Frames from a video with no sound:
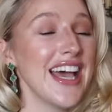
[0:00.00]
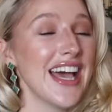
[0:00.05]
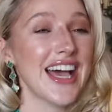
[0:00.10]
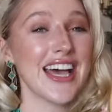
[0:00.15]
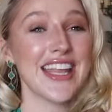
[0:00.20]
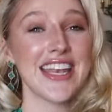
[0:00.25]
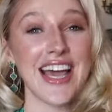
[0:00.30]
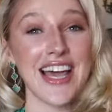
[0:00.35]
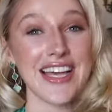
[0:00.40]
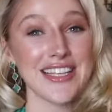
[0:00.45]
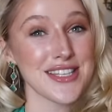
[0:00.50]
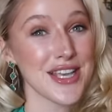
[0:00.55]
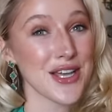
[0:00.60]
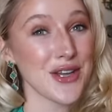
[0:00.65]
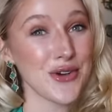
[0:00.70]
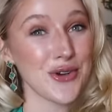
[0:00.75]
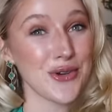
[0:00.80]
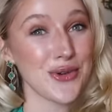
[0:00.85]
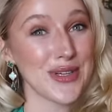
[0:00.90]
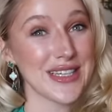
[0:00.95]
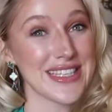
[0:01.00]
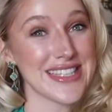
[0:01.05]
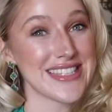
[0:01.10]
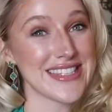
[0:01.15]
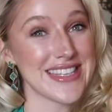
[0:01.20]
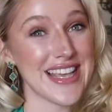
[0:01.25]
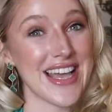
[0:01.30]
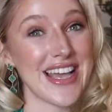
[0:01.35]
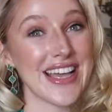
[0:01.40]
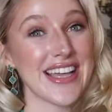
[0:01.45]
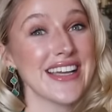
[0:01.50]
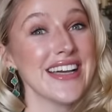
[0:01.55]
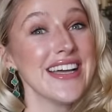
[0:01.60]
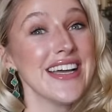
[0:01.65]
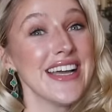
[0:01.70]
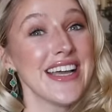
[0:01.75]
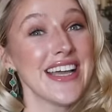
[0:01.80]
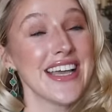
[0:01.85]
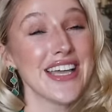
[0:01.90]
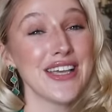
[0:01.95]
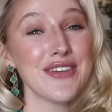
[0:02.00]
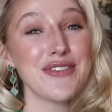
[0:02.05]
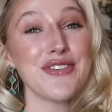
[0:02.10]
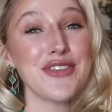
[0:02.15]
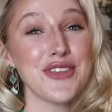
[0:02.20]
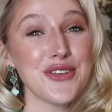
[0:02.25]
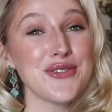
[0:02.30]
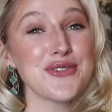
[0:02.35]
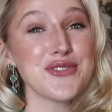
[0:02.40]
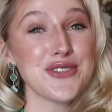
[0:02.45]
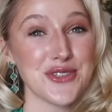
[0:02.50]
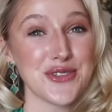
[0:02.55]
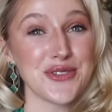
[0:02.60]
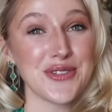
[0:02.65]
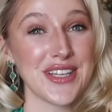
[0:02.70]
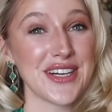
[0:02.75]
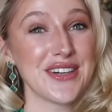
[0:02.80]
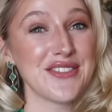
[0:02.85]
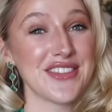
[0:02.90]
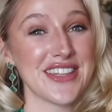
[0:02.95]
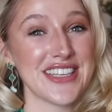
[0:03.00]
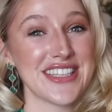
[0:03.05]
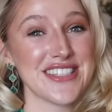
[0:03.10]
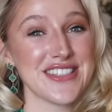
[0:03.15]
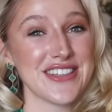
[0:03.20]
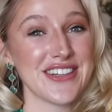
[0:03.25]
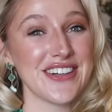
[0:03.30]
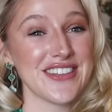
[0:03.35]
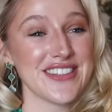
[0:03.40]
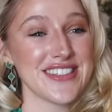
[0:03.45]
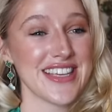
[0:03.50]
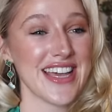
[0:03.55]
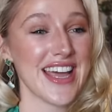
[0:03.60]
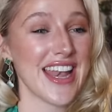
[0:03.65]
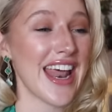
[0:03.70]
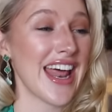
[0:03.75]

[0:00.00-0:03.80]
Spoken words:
And as I always say, if you do love this content